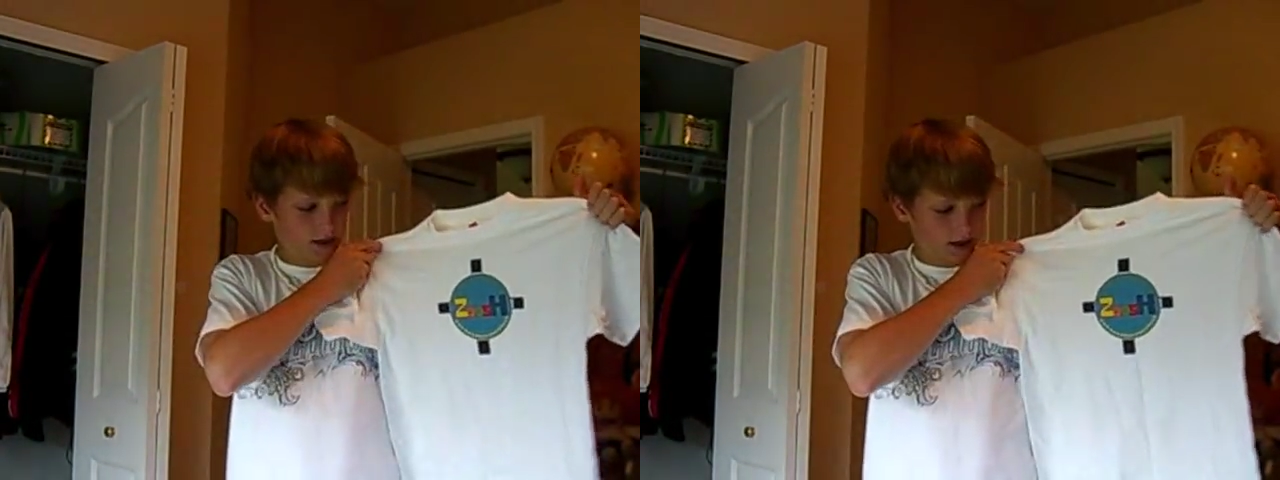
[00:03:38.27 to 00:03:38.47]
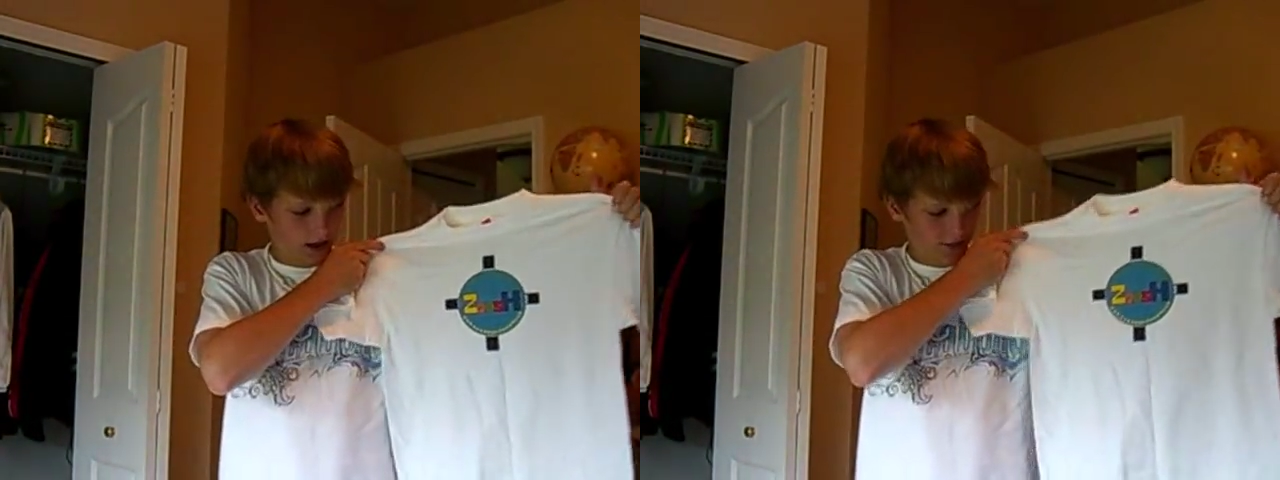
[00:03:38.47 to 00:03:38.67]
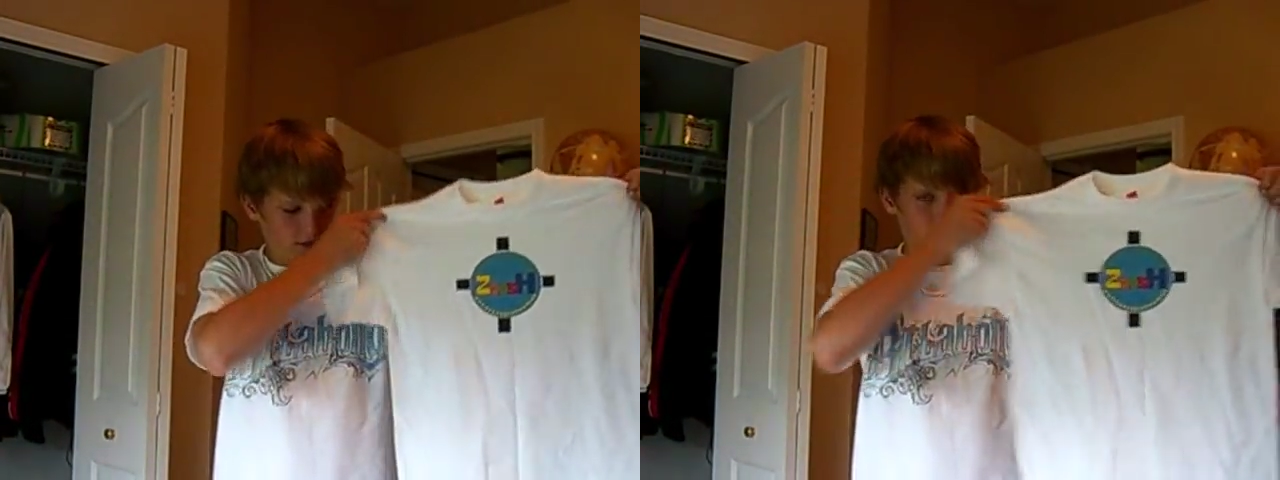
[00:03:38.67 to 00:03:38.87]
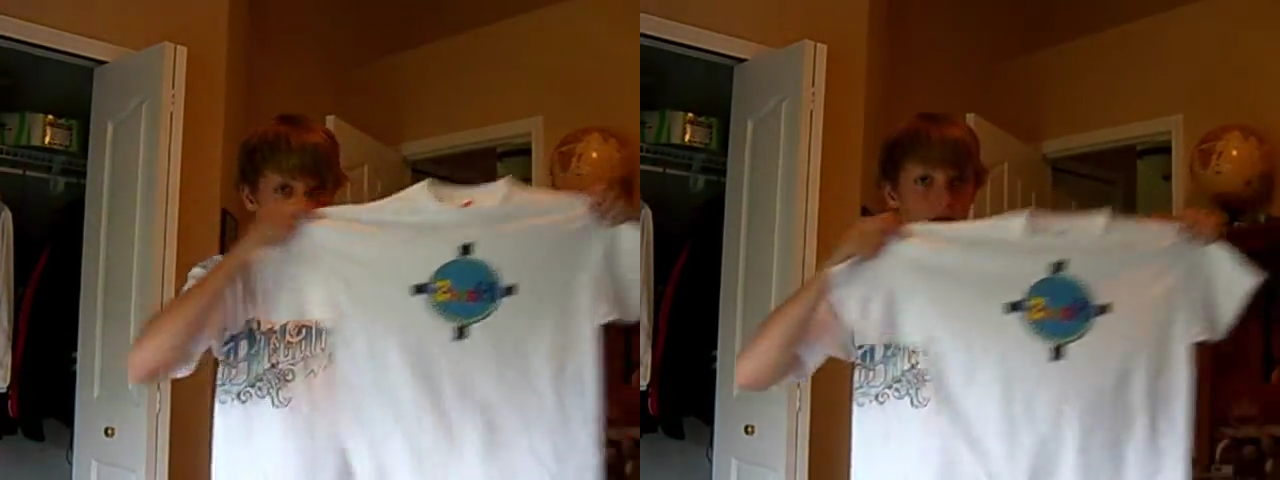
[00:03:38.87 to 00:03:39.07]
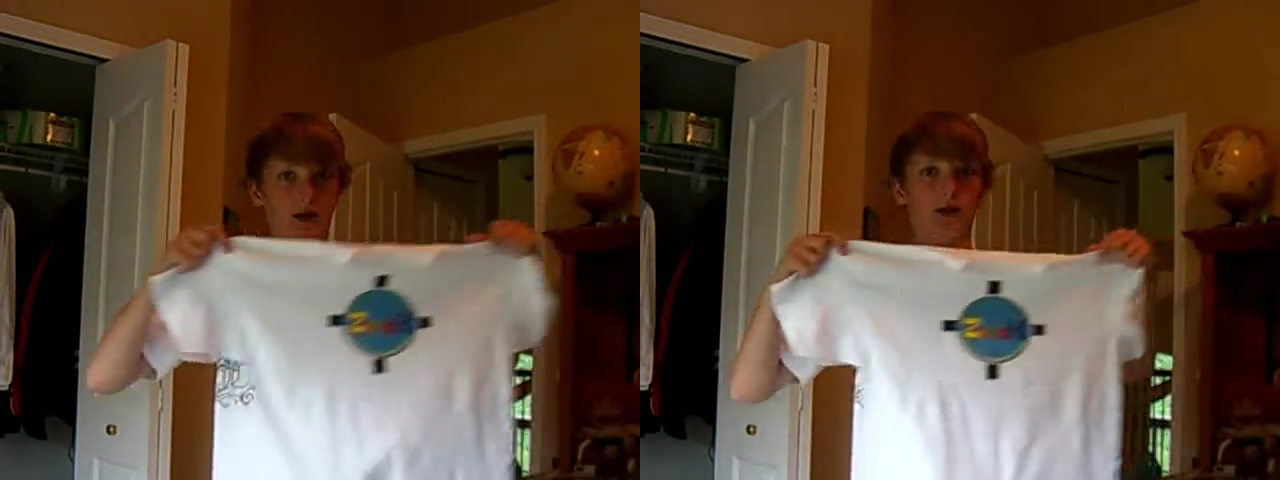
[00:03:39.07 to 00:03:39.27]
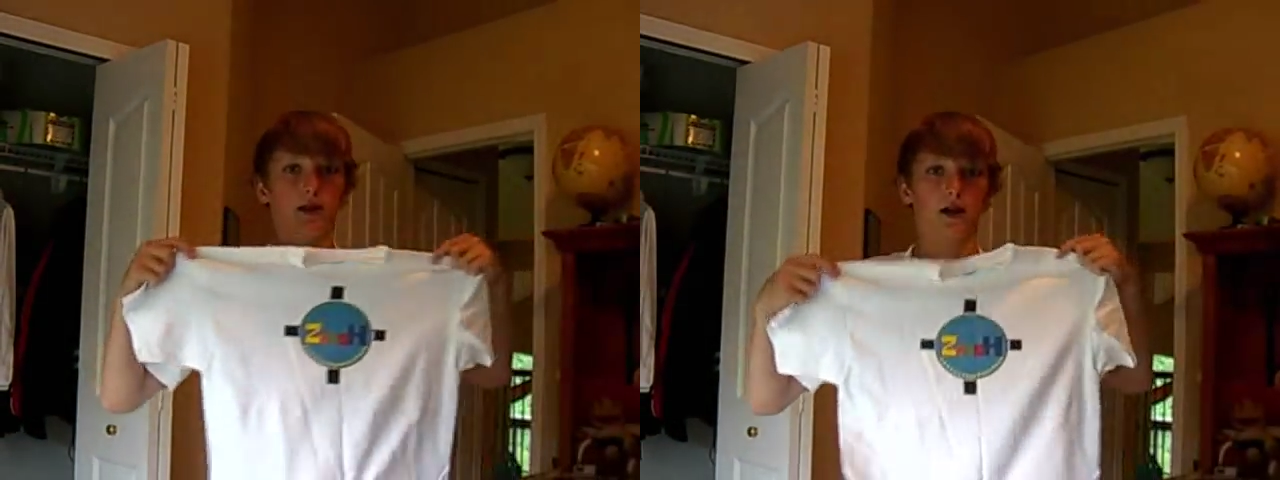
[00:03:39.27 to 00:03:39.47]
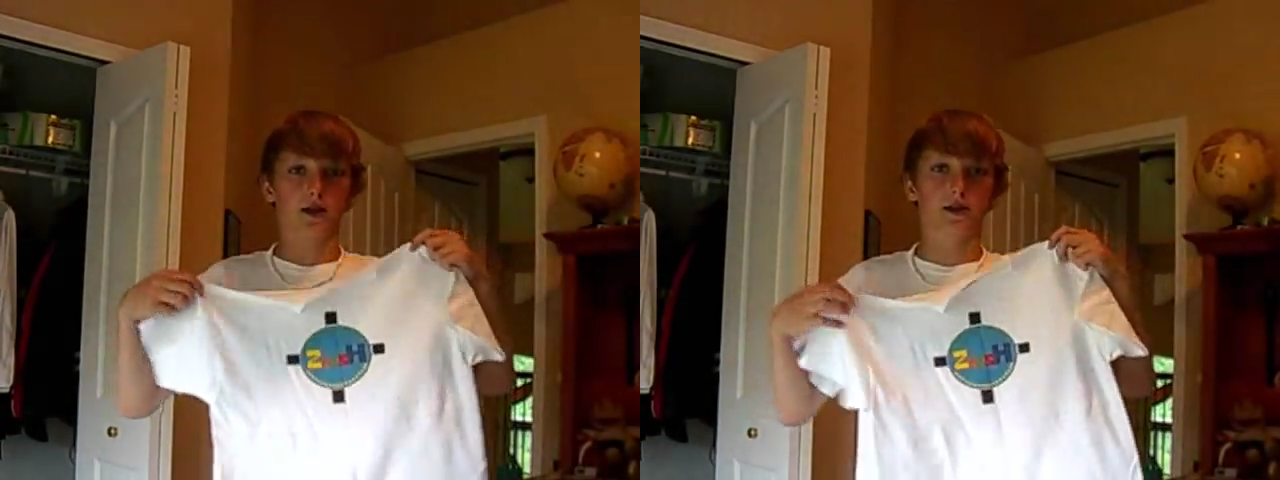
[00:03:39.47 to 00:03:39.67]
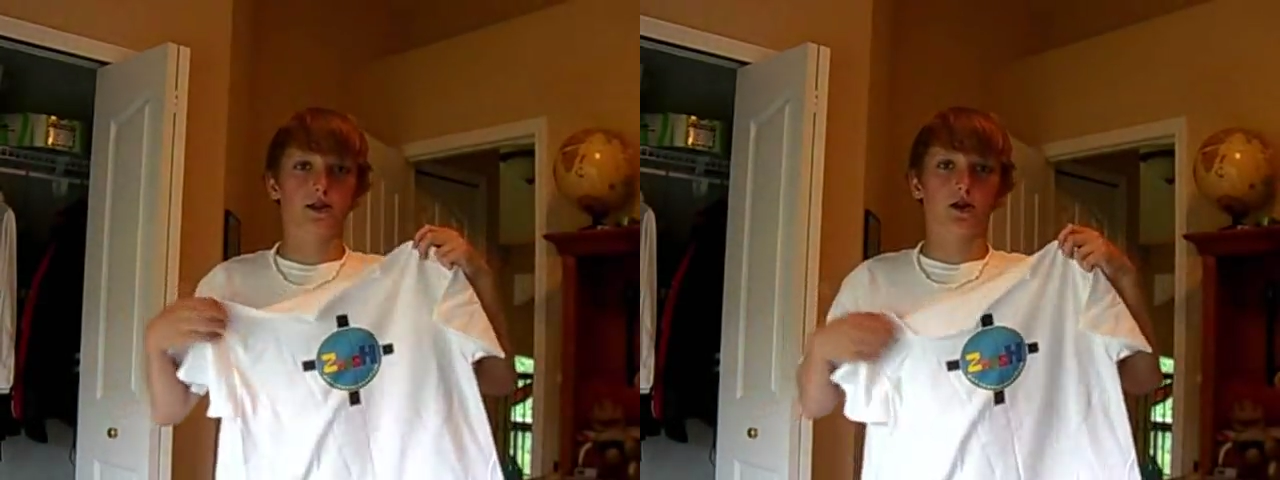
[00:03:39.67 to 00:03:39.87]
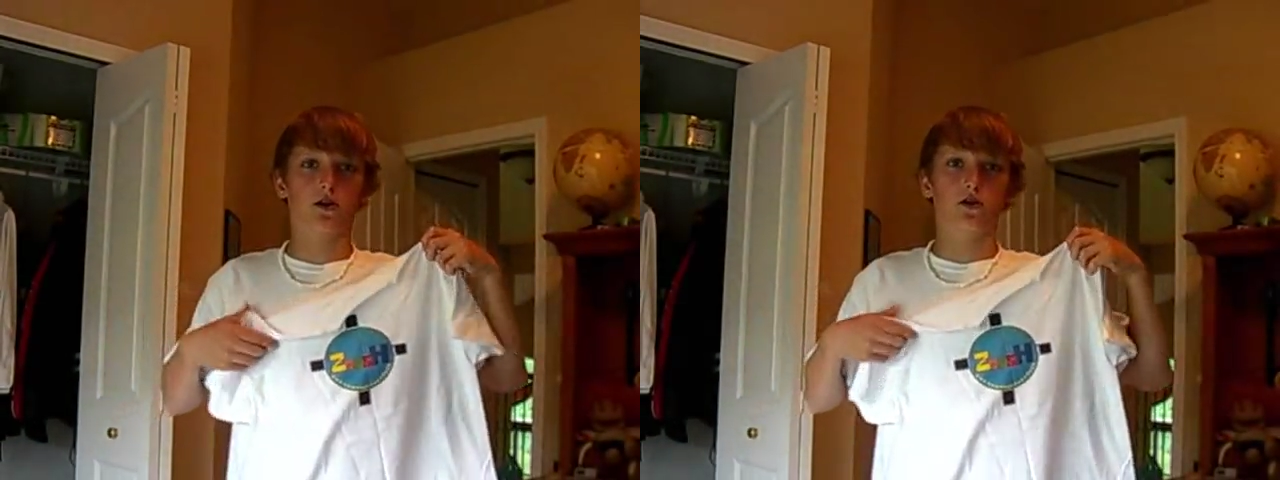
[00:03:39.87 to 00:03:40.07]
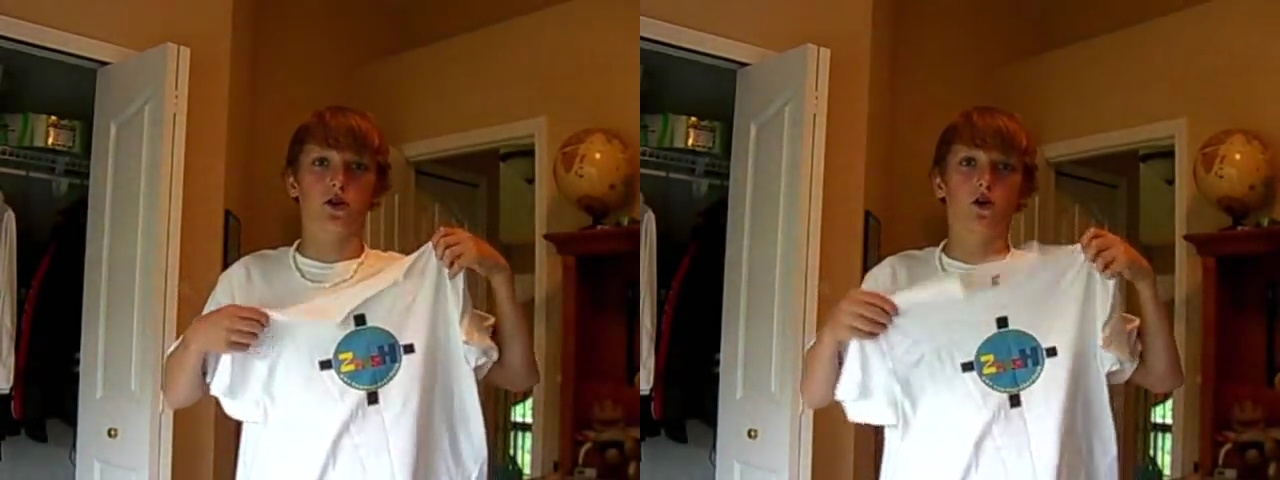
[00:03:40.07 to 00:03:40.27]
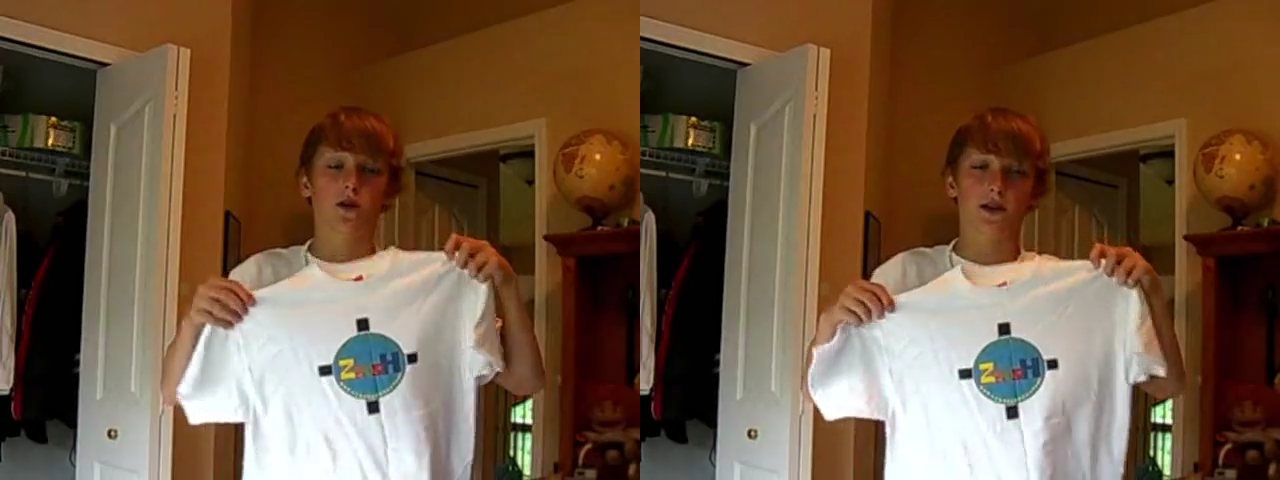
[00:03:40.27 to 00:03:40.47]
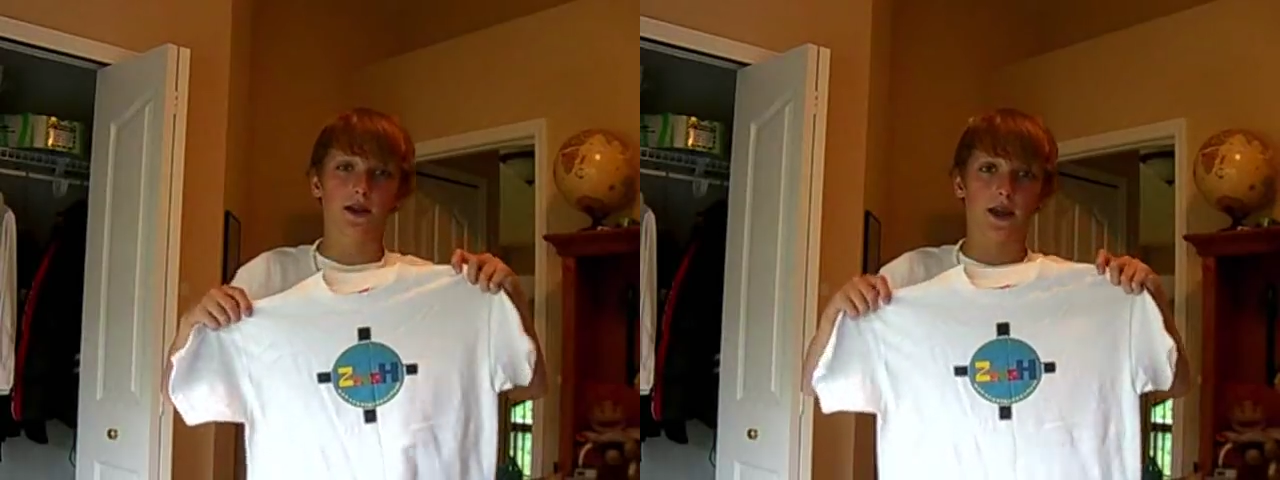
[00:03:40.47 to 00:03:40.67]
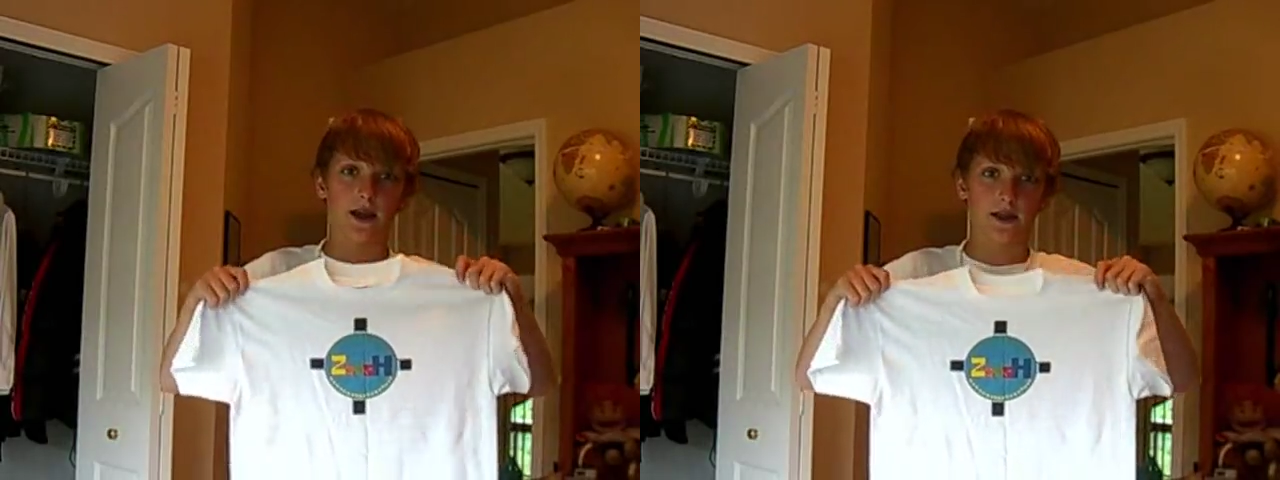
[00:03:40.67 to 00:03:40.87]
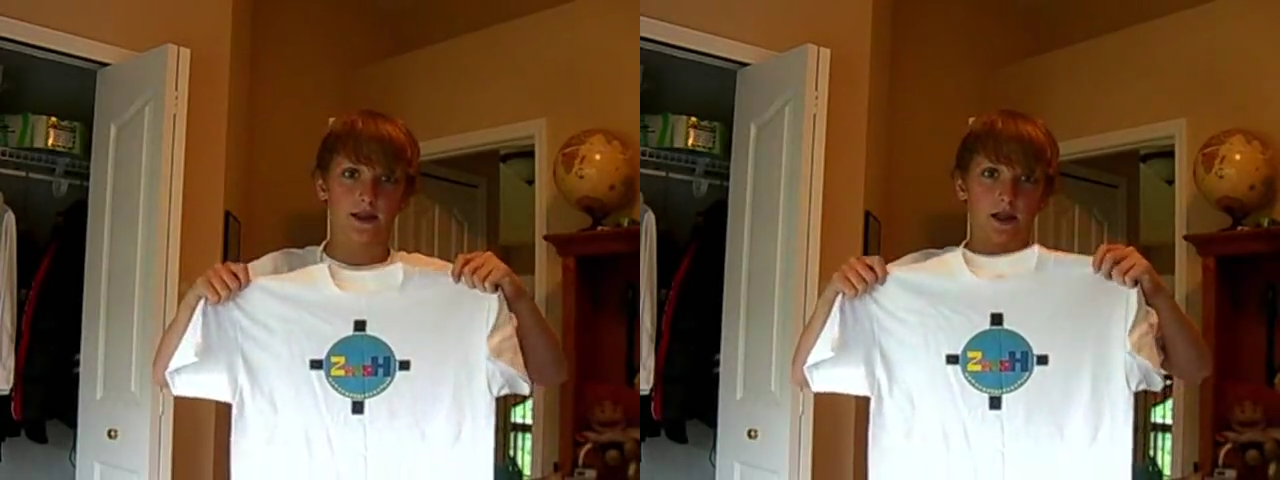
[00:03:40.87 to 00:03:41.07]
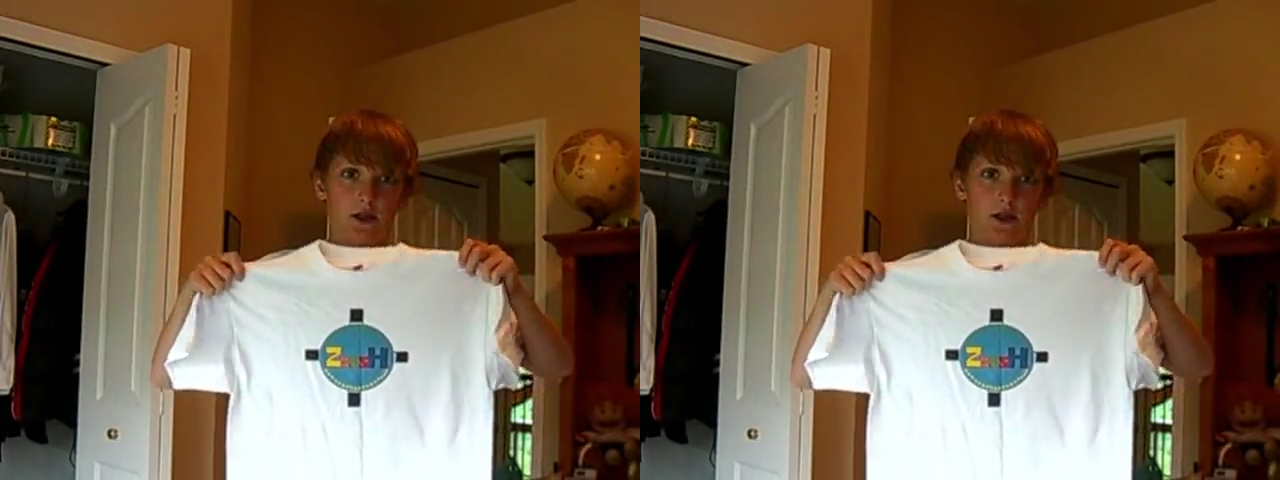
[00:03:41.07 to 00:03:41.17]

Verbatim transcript: It's kind of a kid size, so don't get the kids